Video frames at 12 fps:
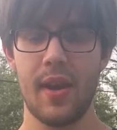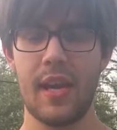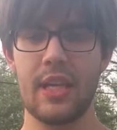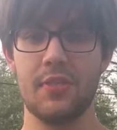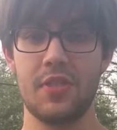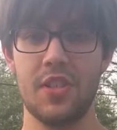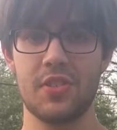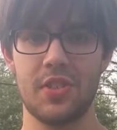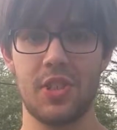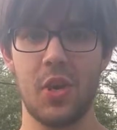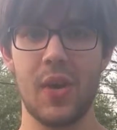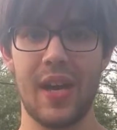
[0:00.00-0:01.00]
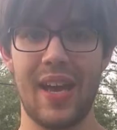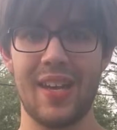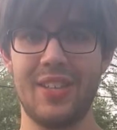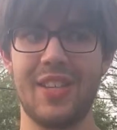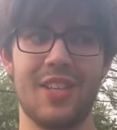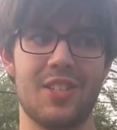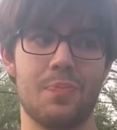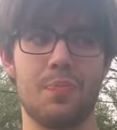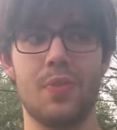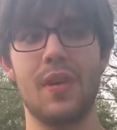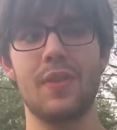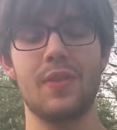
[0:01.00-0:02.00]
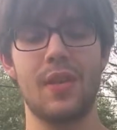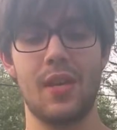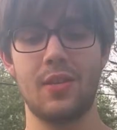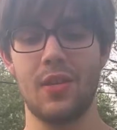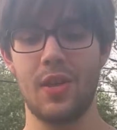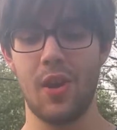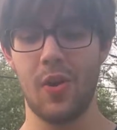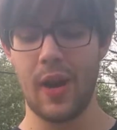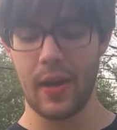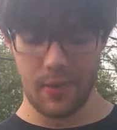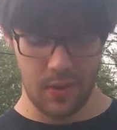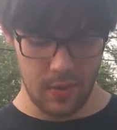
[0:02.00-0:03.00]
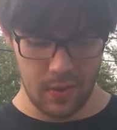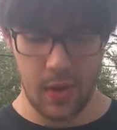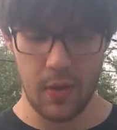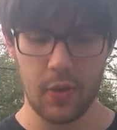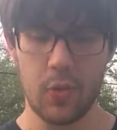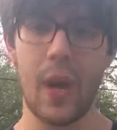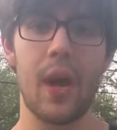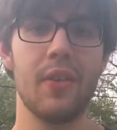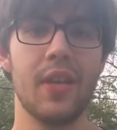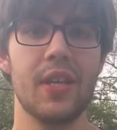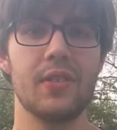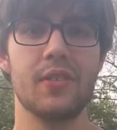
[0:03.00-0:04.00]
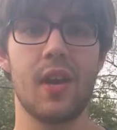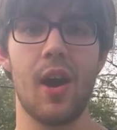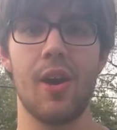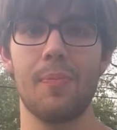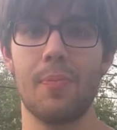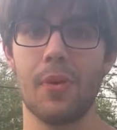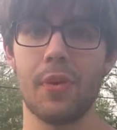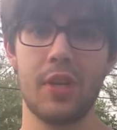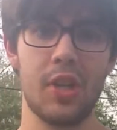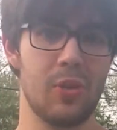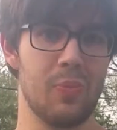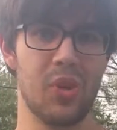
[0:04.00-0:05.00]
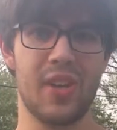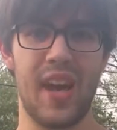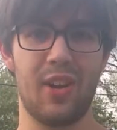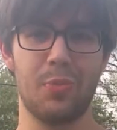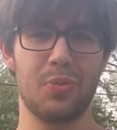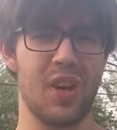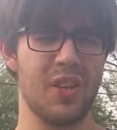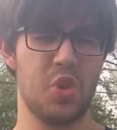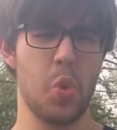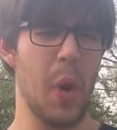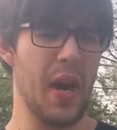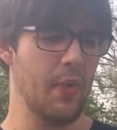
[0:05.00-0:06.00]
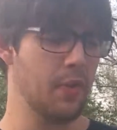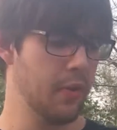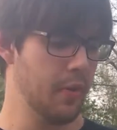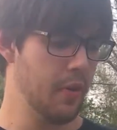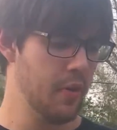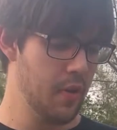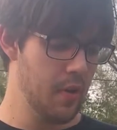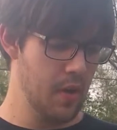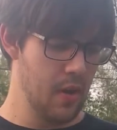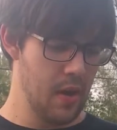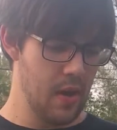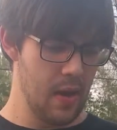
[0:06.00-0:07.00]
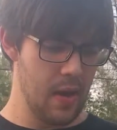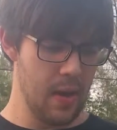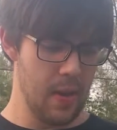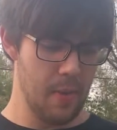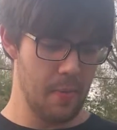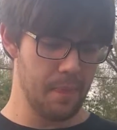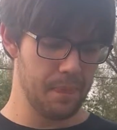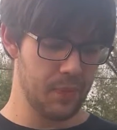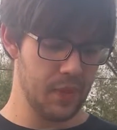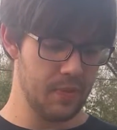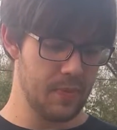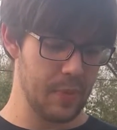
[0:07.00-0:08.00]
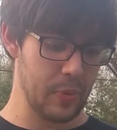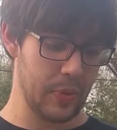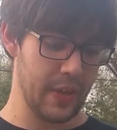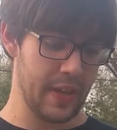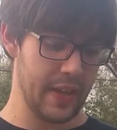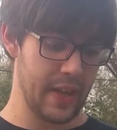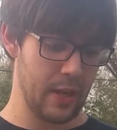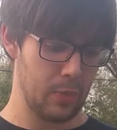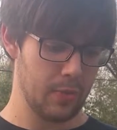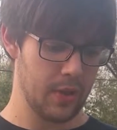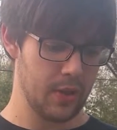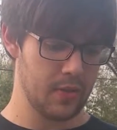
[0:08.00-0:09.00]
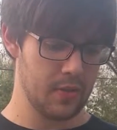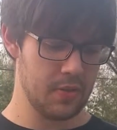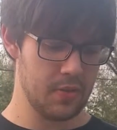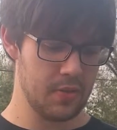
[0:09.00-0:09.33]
And if she isn't going at a dead sprint, then, either the ground heats up or, more cattle prods or whatever. These people really like cattle prods.